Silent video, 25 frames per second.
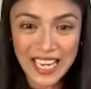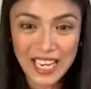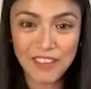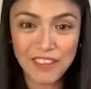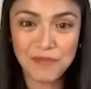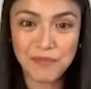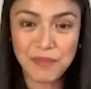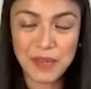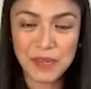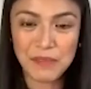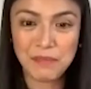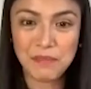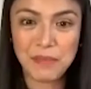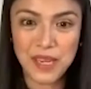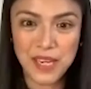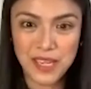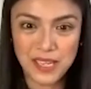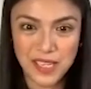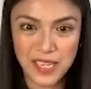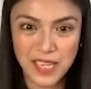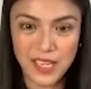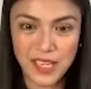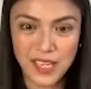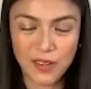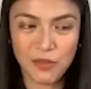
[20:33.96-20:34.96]
have been
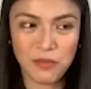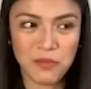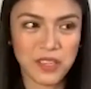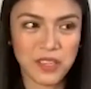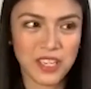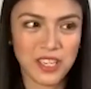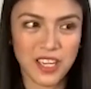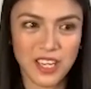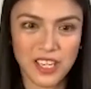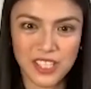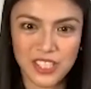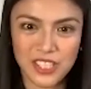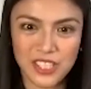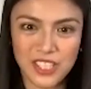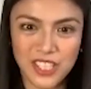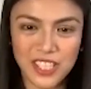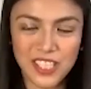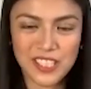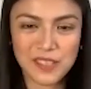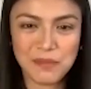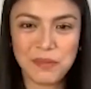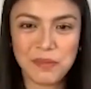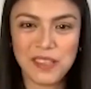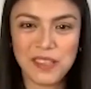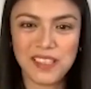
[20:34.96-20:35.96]
baking. Oh my gosh,
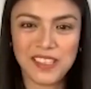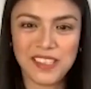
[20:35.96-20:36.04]
it's been